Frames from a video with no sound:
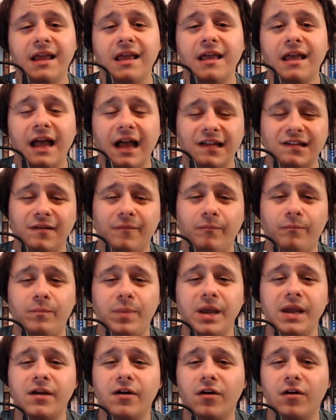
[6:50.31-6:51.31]
has a
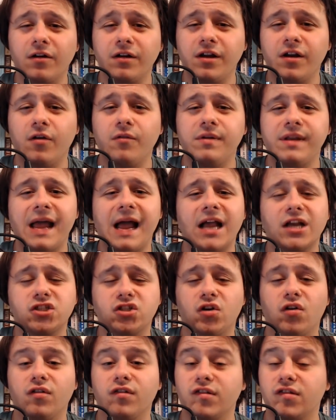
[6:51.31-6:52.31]
bigger,
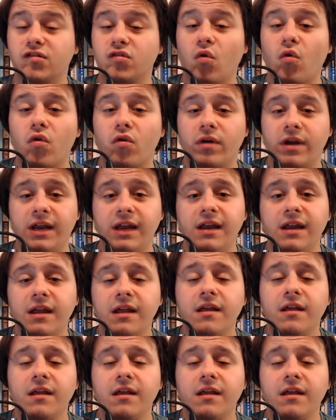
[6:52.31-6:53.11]
national story,